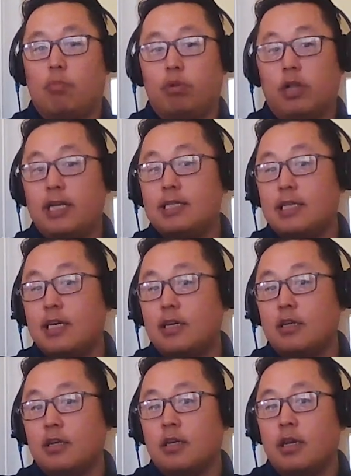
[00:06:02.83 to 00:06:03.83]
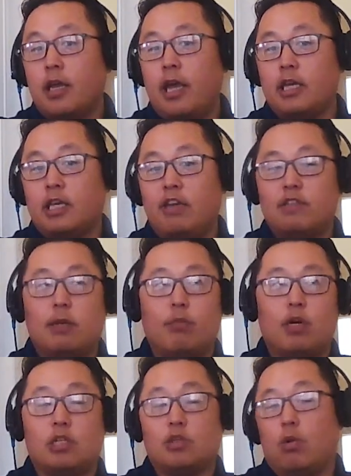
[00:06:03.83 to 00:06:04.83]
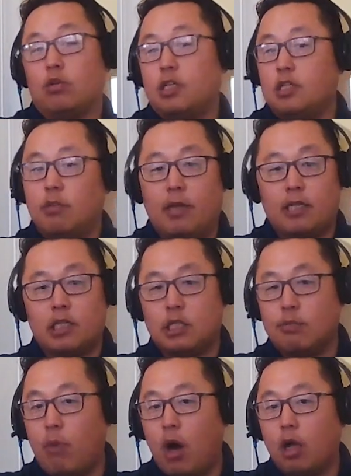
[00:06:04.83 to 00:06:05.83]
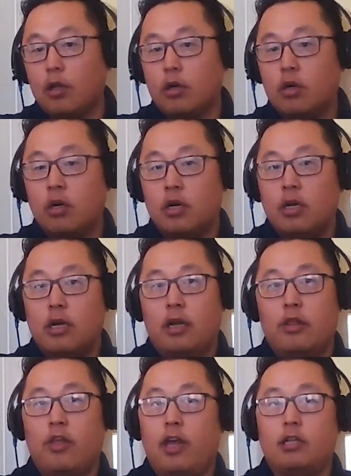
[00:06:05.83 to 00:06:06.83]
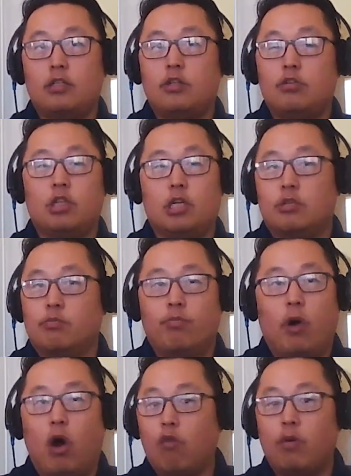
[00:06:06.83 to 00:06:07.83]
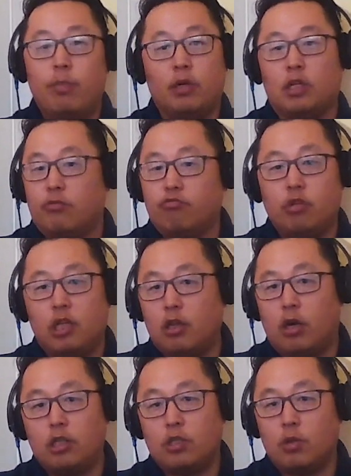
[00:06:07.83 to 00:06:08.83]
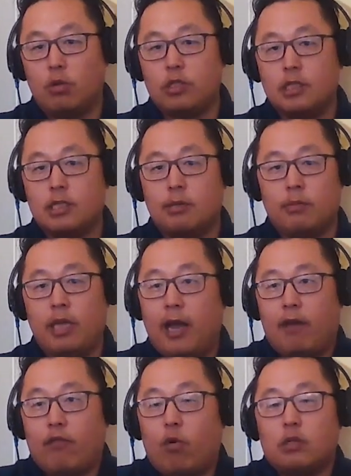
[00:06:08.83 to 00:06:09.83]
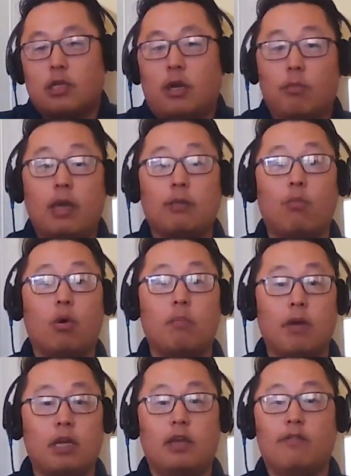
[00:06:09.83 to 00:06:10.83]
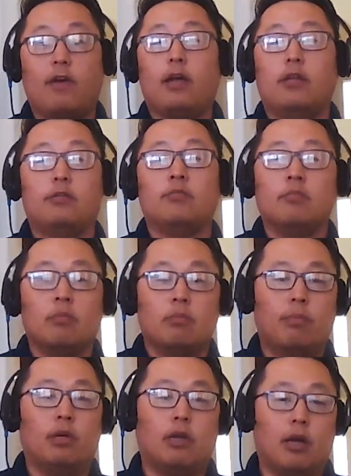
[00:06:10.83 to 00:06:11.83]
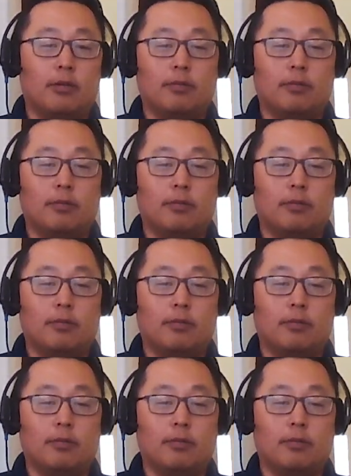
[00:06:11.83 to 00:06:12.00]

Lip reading: replace it and give someone a solar system that's smaller than to just overbuild a really large solar system. Yeah, of course, I'll make more money if I put